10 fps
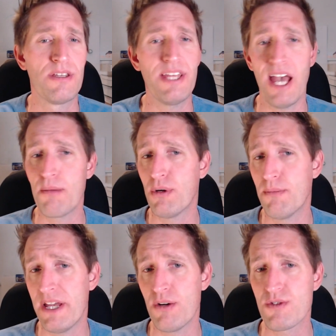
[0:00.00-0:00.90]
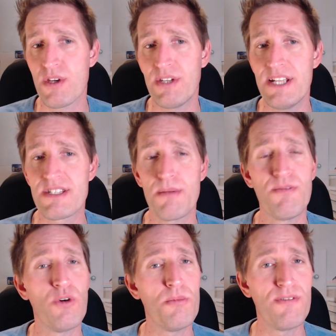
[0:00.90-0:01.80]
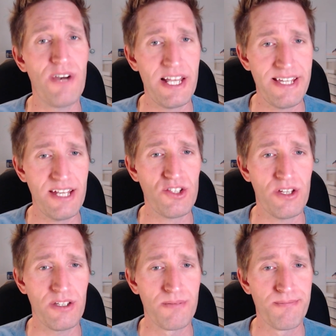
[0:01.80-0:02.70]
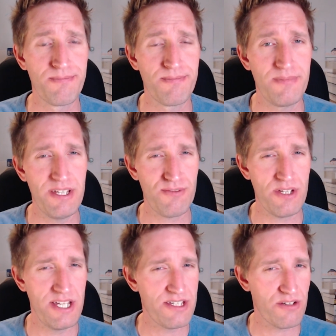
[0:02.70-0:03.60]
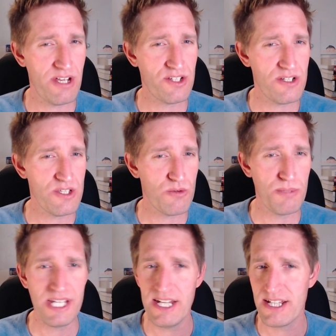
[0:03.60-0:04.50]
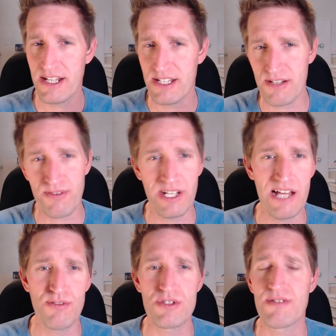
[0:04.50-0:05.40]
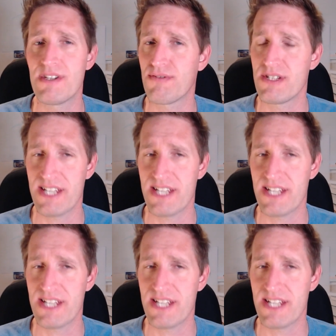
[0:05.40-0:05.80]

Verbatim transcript: The output may also need some form of validation. Different integrations will be needed at different levels of different